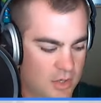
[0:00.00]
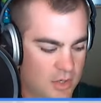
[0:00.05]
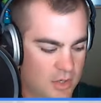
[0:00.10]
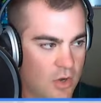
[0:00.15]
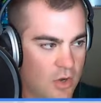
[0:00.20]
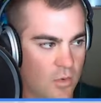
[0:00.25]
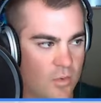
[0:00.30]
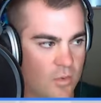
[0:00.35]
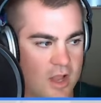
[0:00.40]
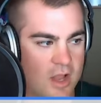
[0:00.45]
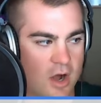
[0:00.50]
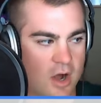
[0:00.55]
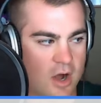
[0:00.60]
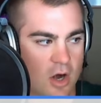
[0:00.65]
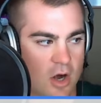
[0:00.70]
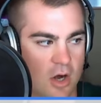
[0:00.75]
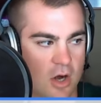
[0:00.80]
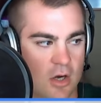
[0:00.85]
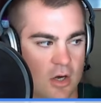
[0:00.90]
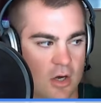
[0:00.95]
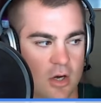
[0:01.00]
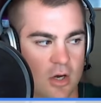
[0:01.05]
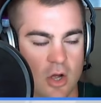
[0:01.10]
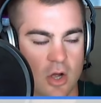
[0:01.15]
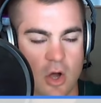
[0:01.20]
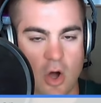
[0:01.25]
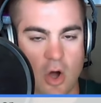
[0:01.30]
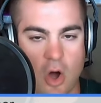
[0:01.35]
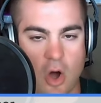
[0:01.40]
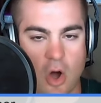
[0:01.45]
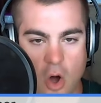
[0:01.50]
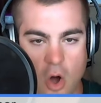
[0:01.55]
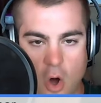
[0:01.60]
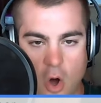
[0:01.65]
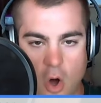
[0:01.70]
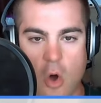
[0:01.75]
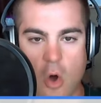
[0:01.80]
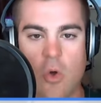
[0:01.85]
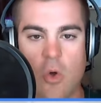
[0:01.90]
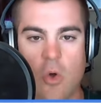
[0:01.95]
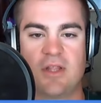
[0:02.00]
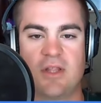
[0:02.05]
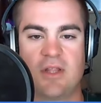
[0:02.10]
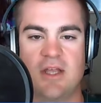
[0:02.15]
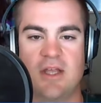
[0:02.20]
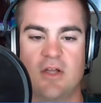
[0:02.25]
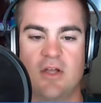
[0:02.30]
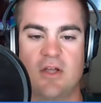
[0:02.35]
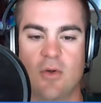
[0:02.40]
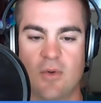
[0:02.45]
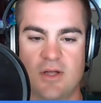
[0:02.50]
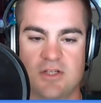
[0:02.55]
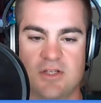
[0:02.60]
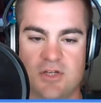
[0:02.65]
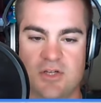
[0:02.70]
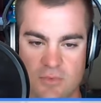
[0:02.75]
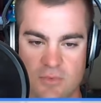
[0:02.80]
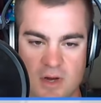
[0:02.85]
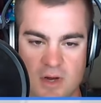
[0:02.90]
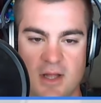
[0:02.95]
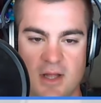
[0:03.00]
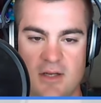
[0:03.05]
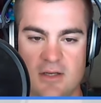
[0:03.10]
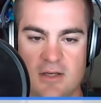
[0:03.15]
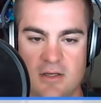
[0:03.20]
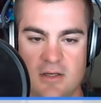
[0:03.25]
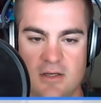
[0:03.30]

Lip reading: We are only going to run